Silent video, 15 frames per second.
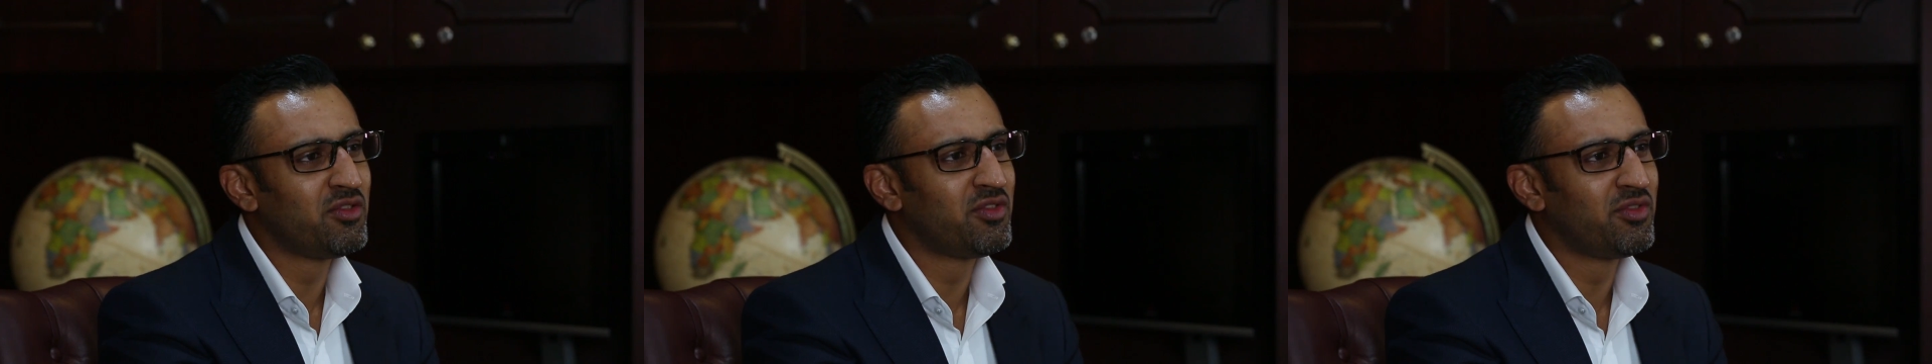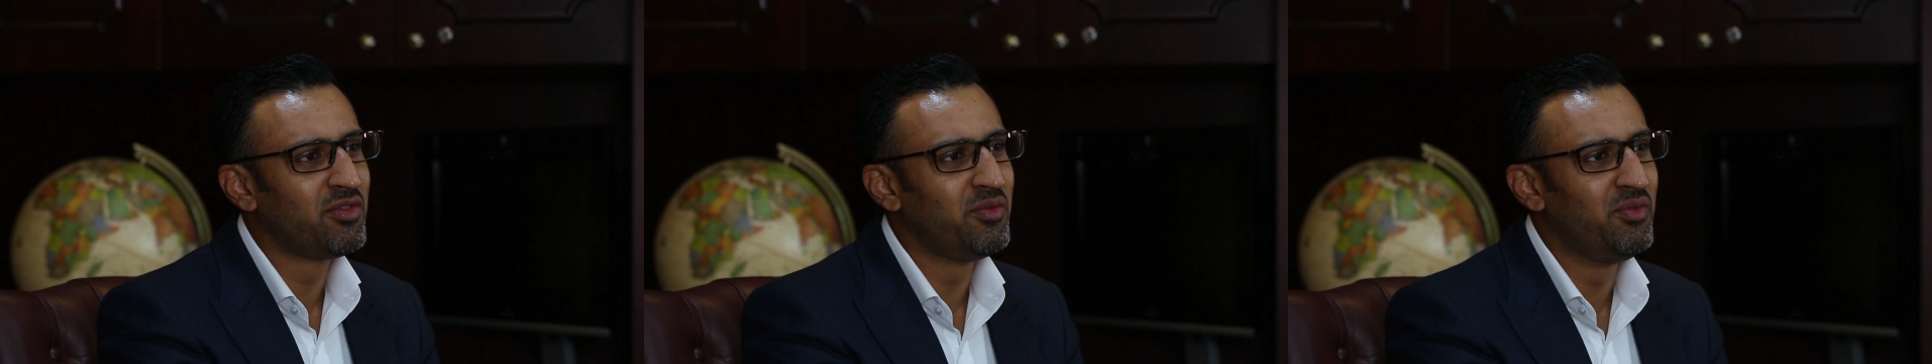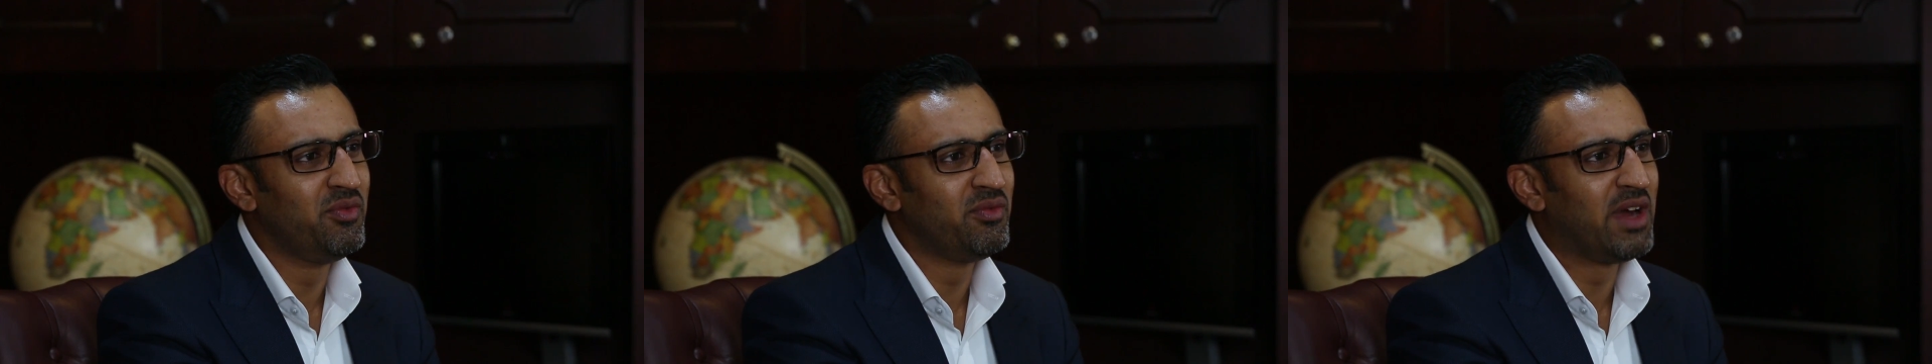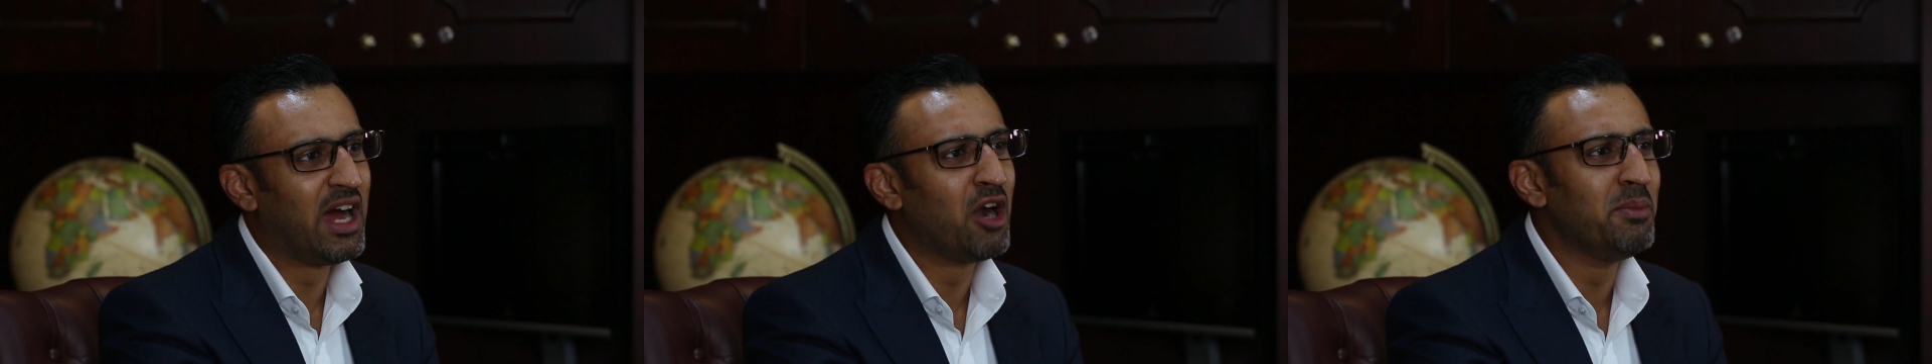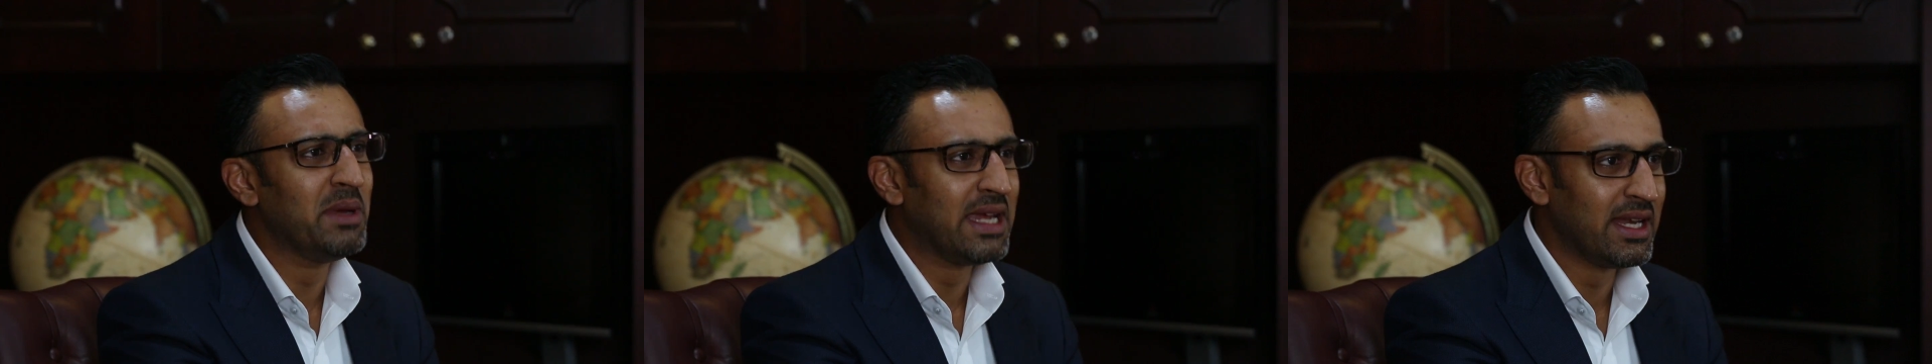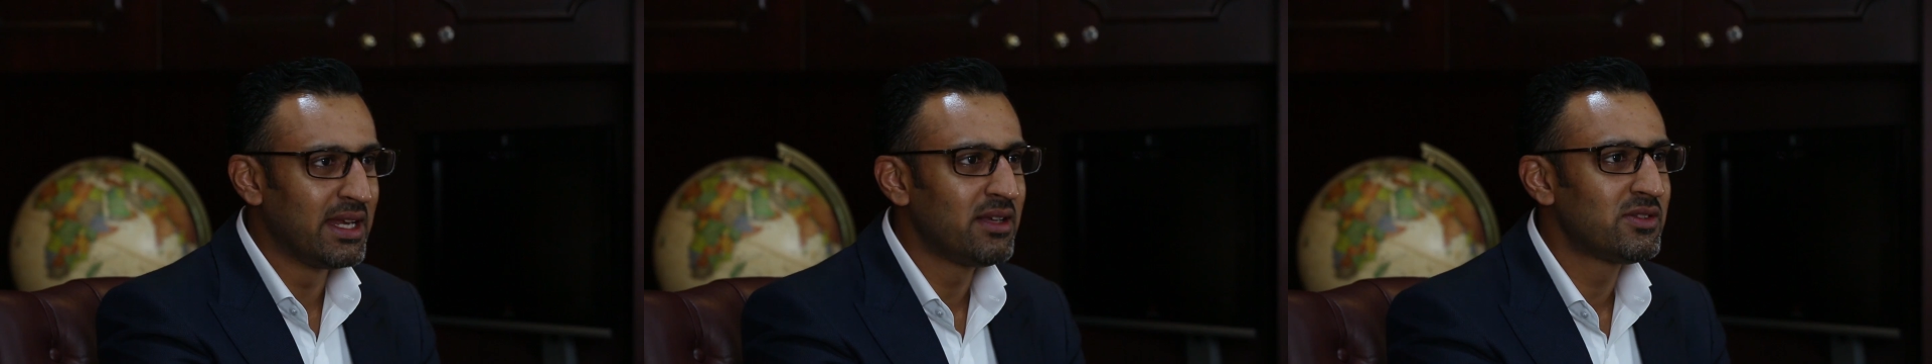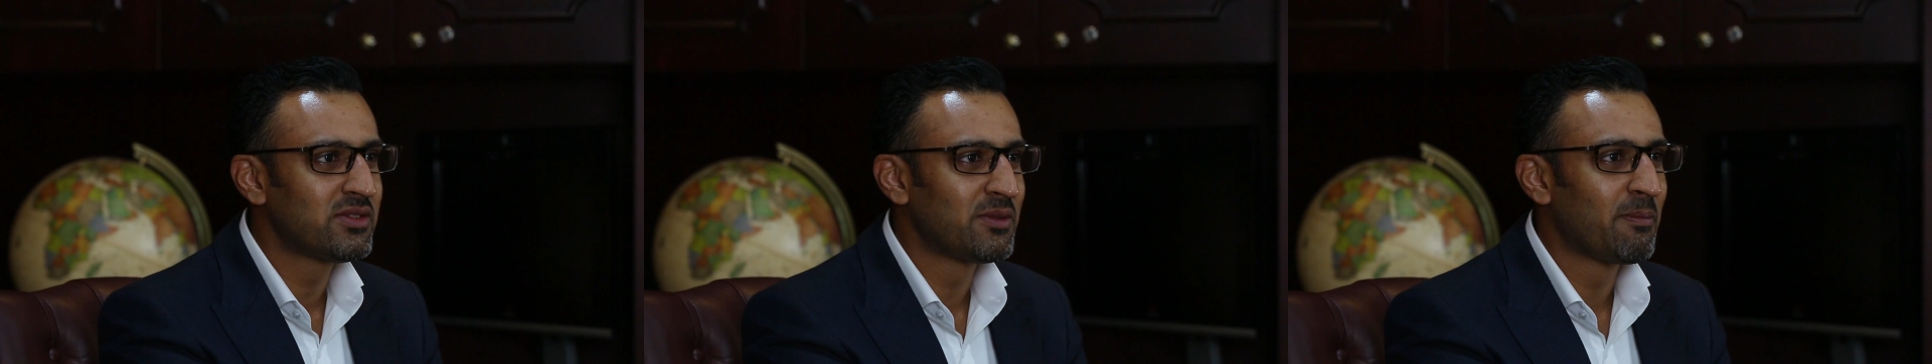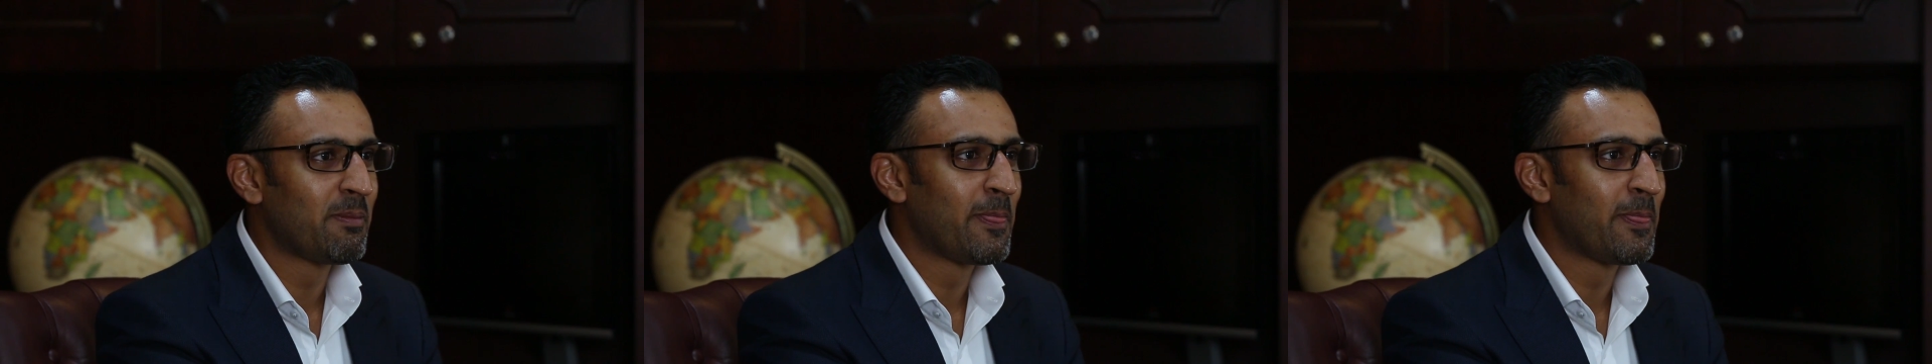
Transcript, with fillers: of our beginnings,